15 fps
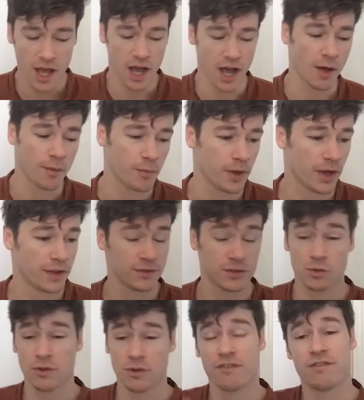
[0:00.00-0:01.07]
And
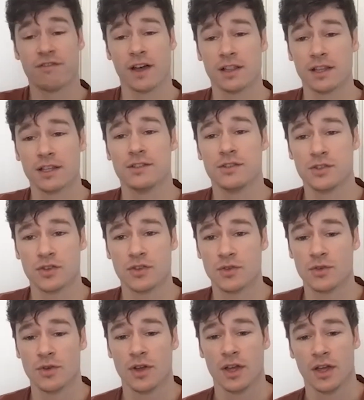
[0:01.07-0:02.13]
sort of fell into
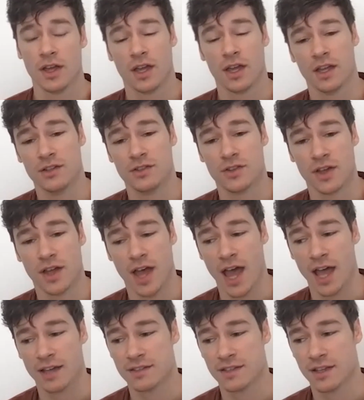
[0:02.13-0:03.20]

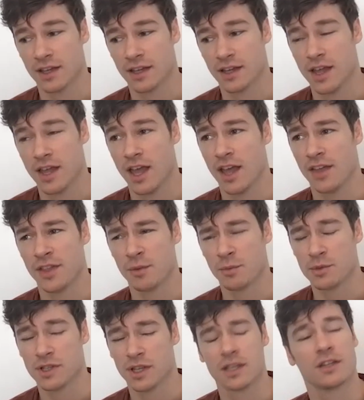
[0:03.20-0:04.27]
acting, and then
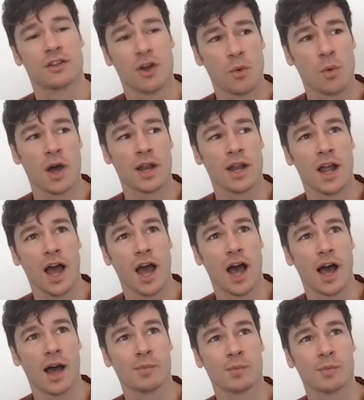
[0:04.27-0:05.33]
was like, you know what?
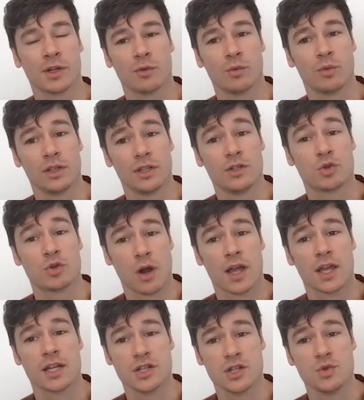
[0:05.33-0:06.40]
I'm going to really try
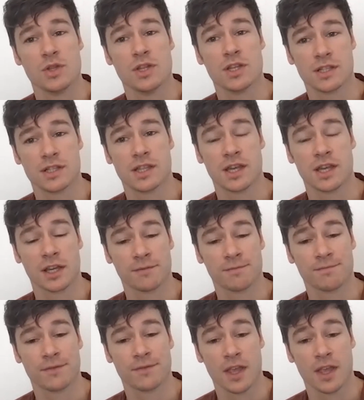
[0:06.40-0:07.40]
and do this thing.